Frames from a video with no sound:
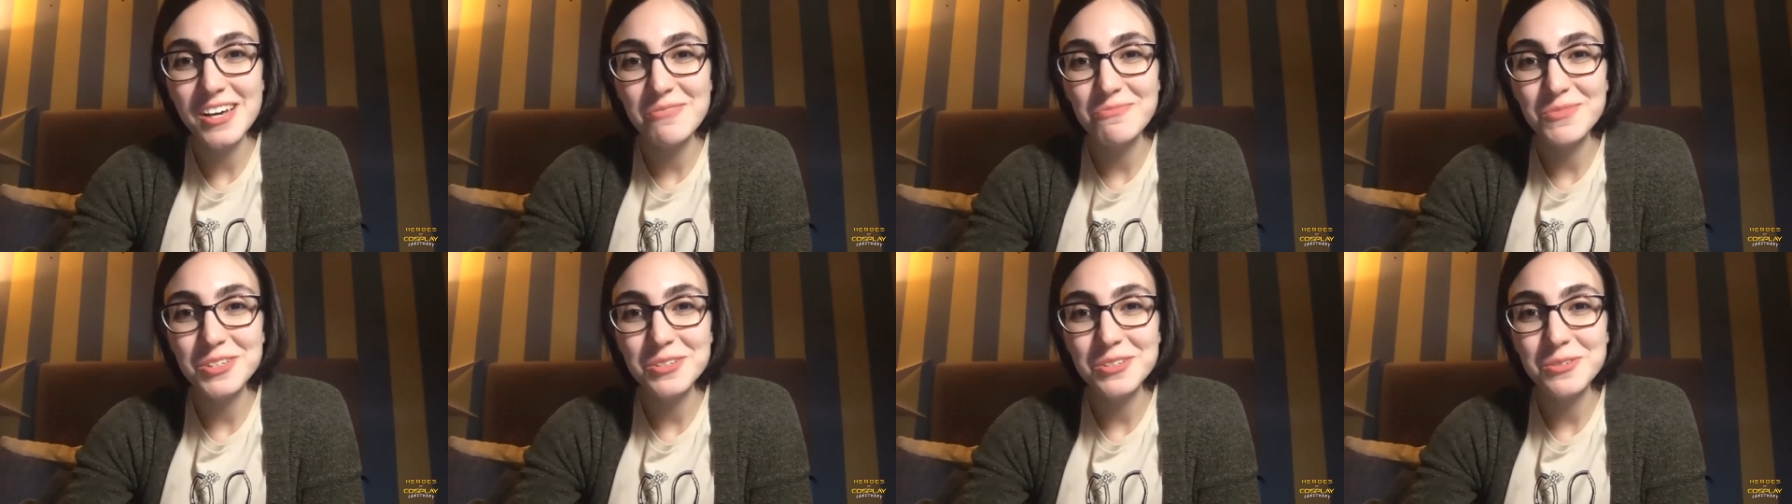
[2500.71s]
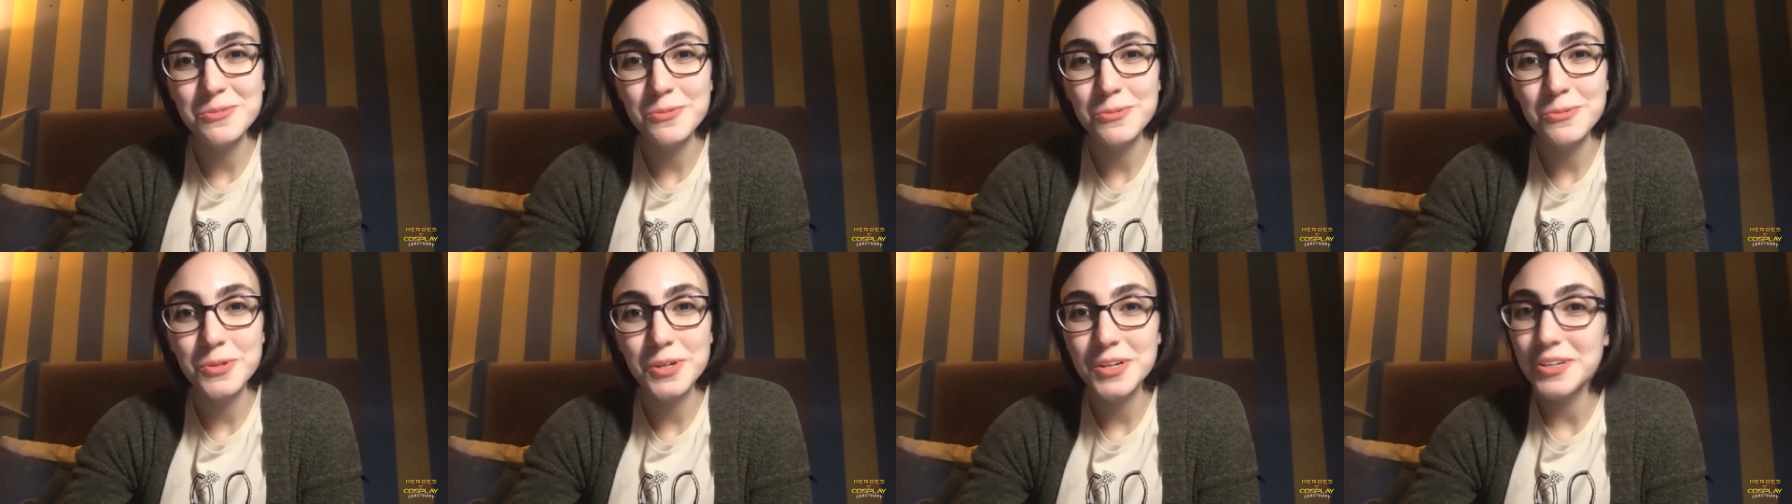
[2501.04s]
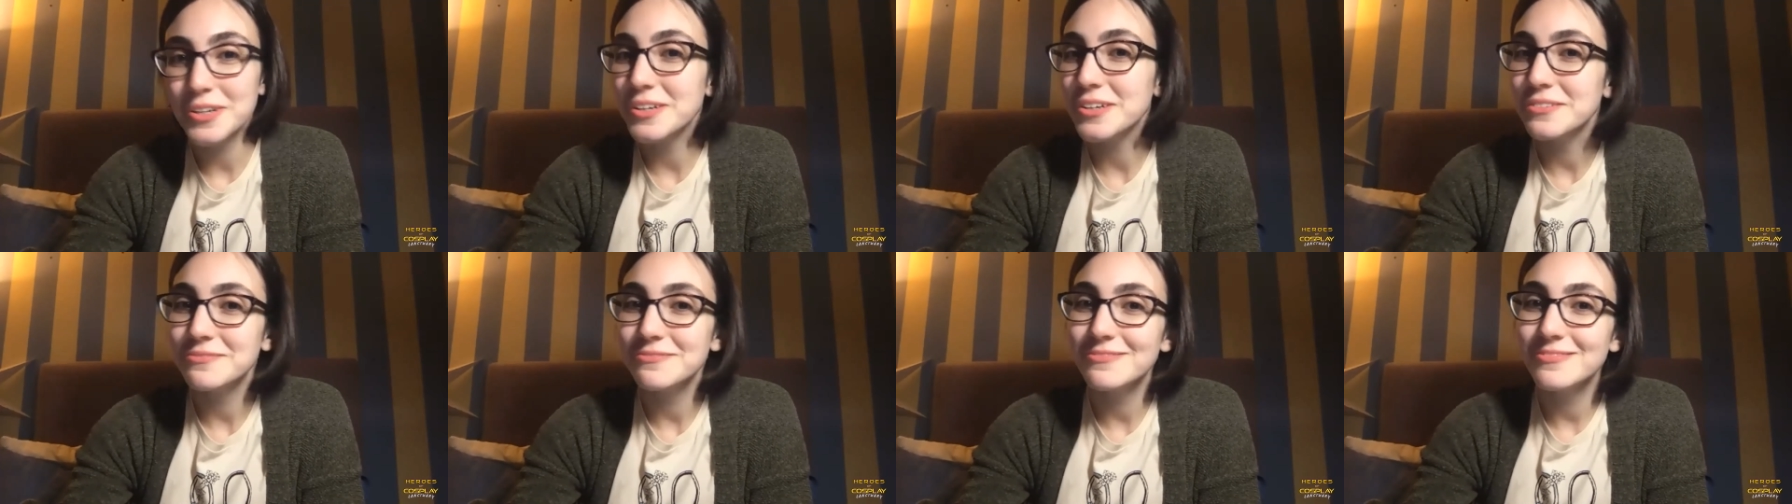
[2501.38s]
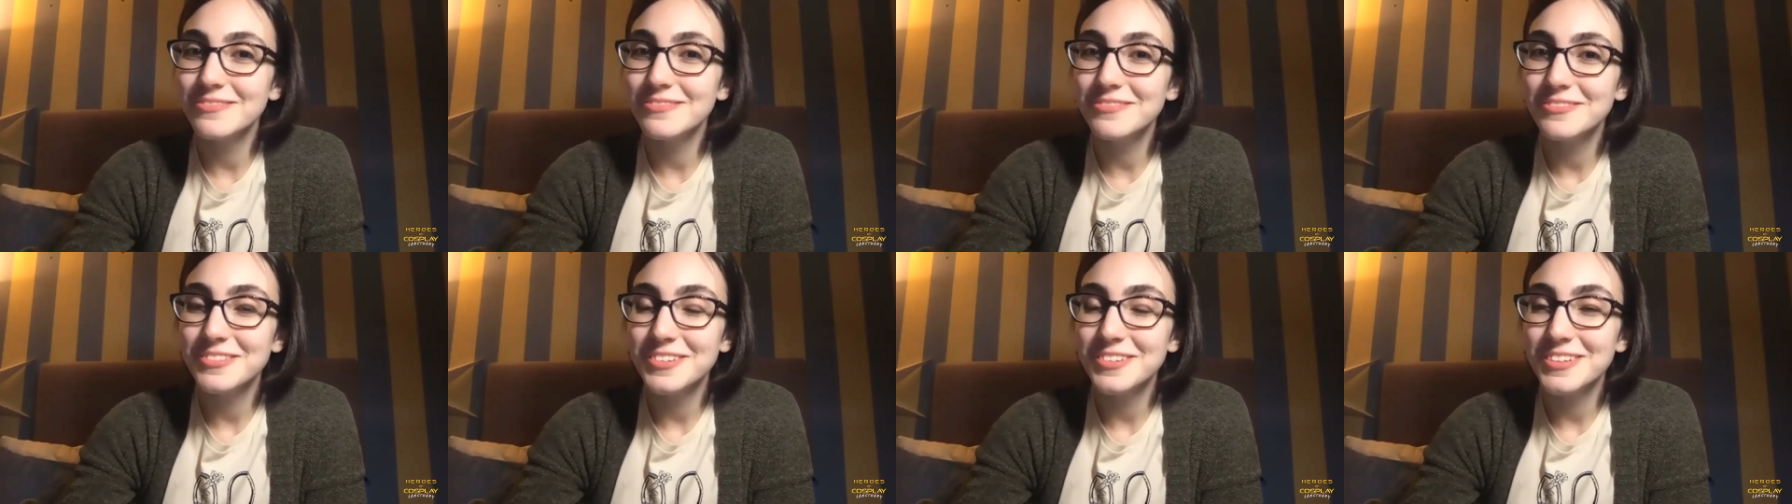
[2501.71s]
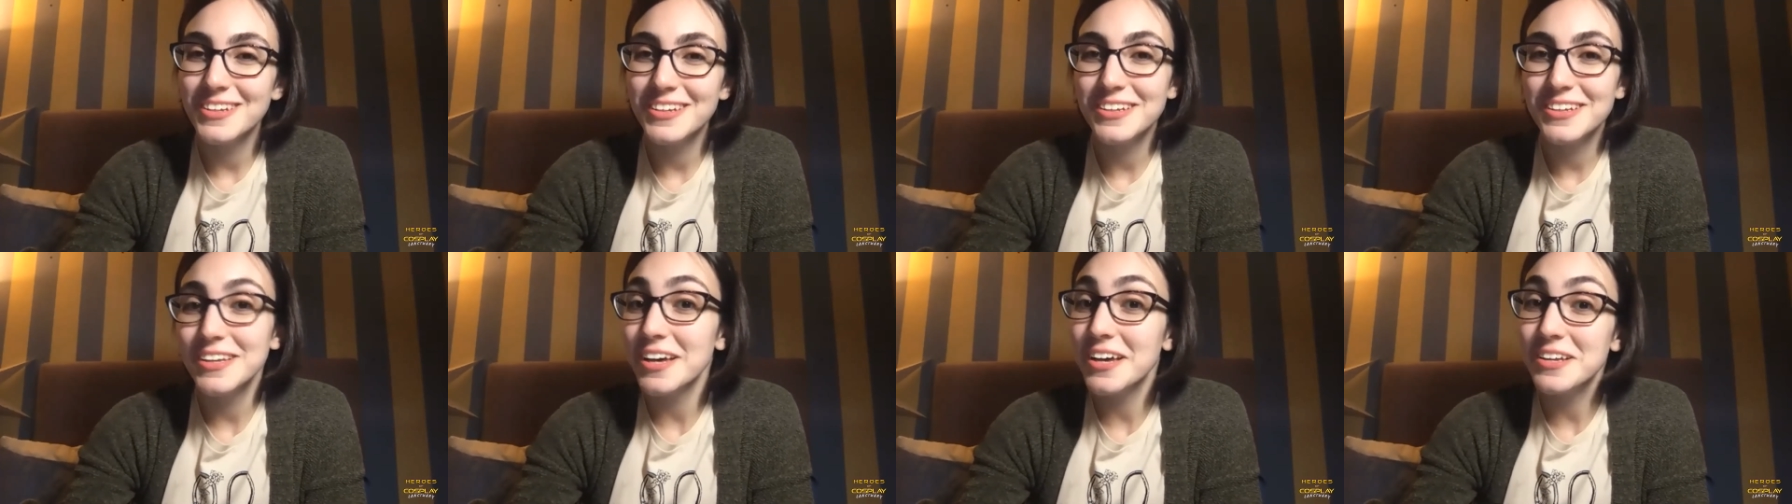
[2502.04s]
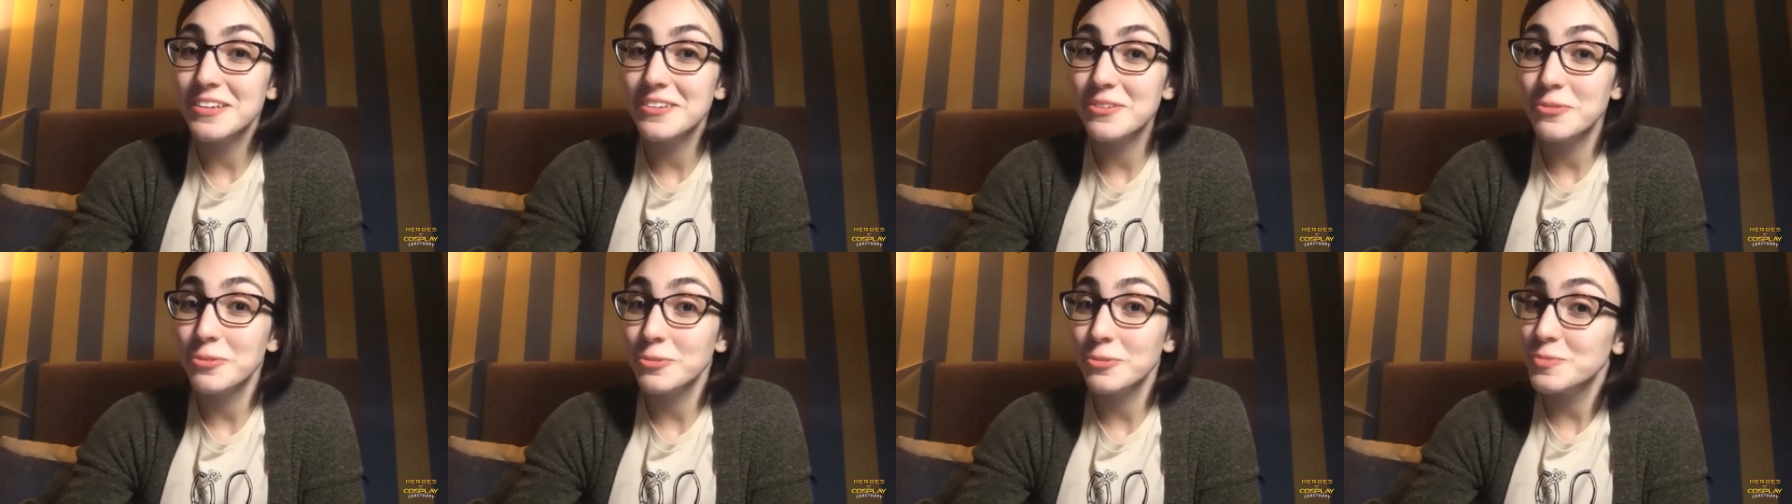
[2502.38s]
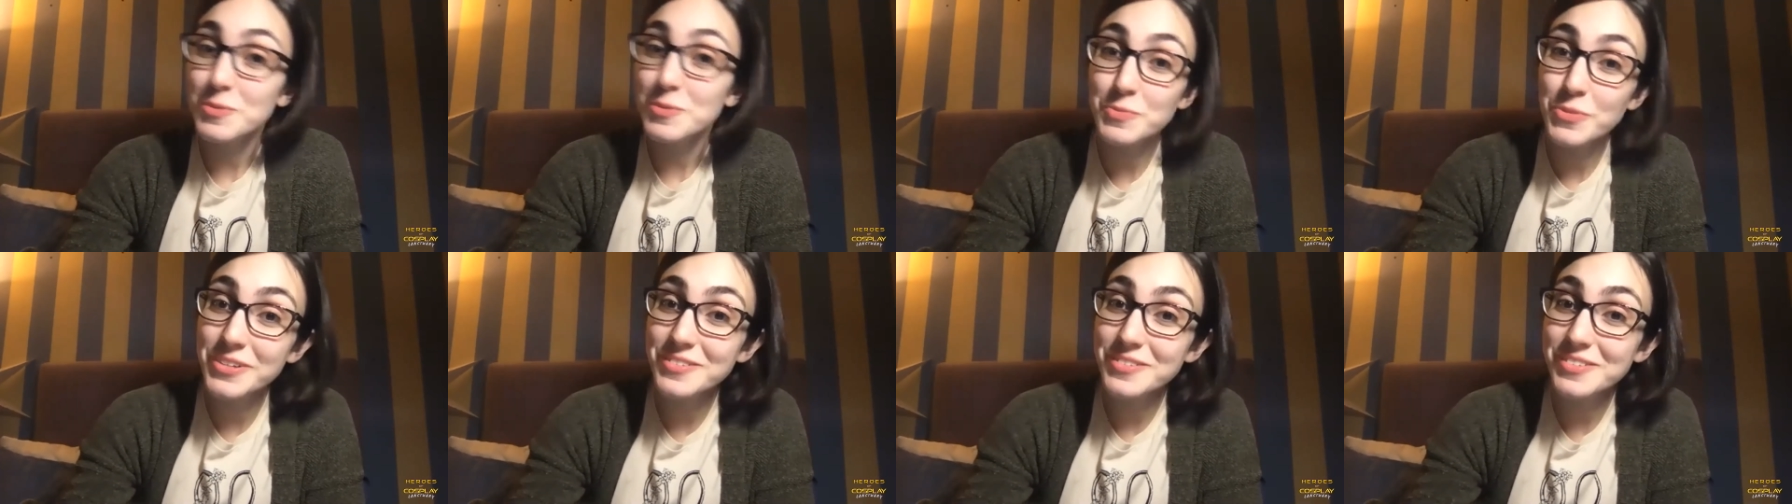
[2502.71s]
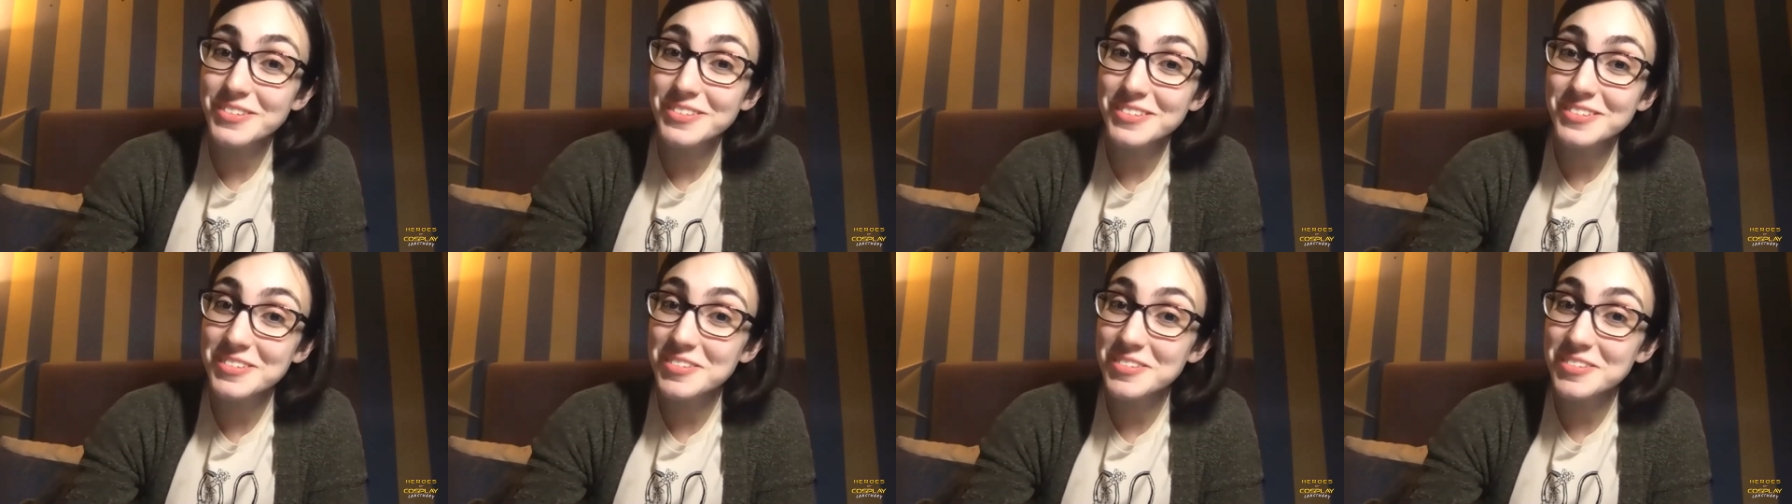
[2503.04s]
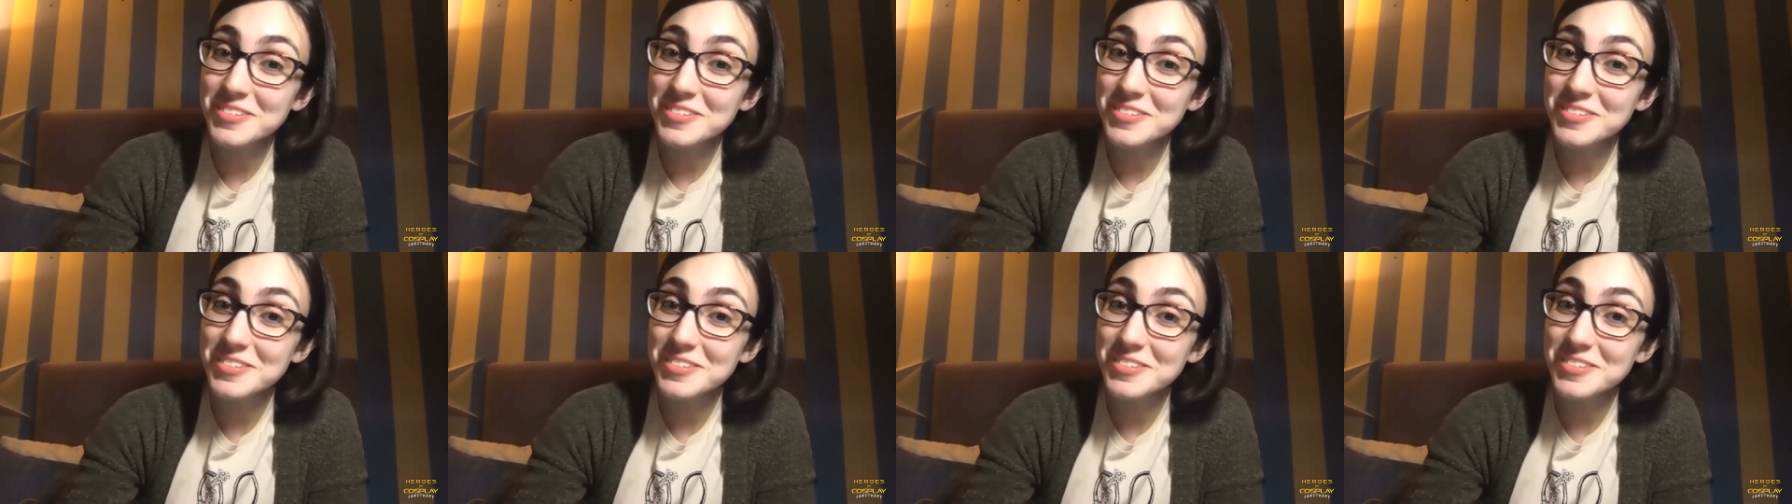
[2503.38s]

to get Christmas presents too.